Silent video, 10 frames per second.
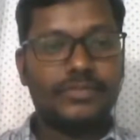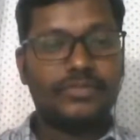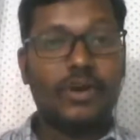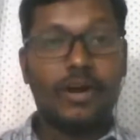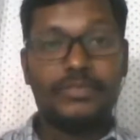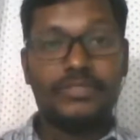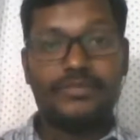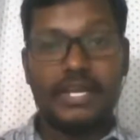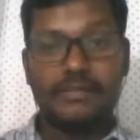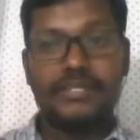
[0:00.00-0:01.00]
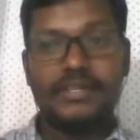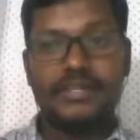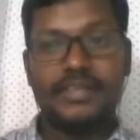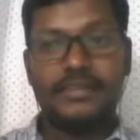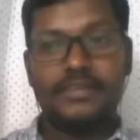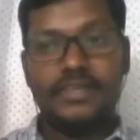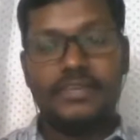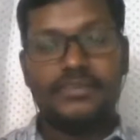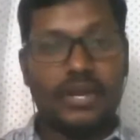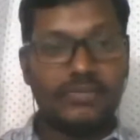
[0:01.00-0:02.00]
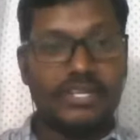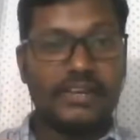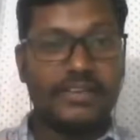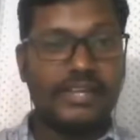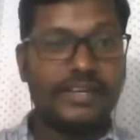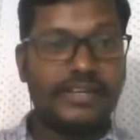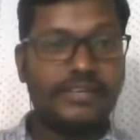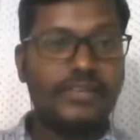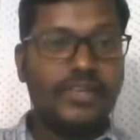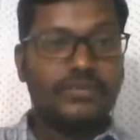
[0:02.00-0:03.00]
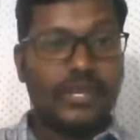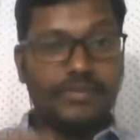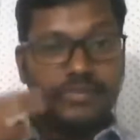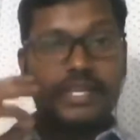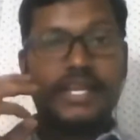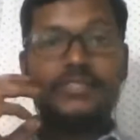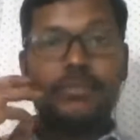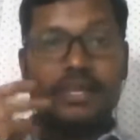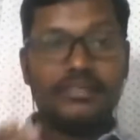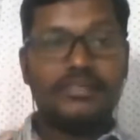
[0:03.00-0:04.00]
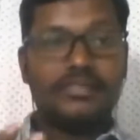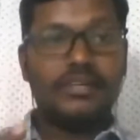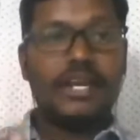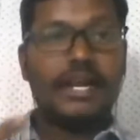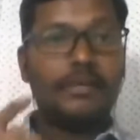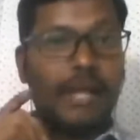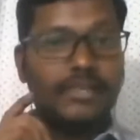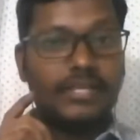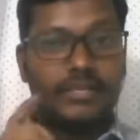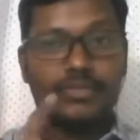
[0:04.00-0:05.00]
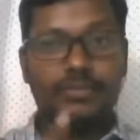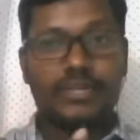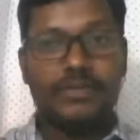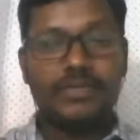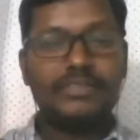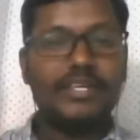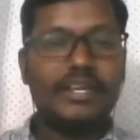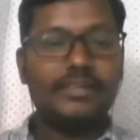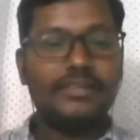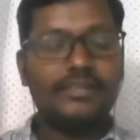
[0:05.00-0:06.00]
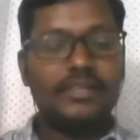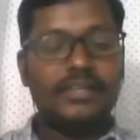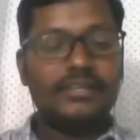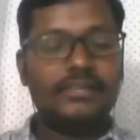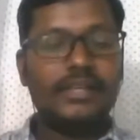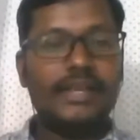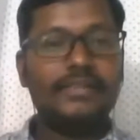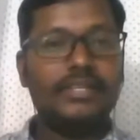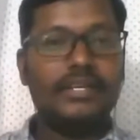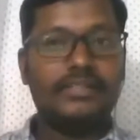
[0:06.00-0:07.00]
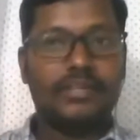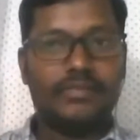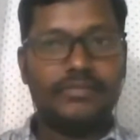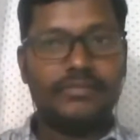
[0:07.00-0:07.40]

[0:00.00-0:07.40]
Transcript: so how much of time they're taking, so how they are reacting, so everything has to be considered and marks has to be given there and then and there itself.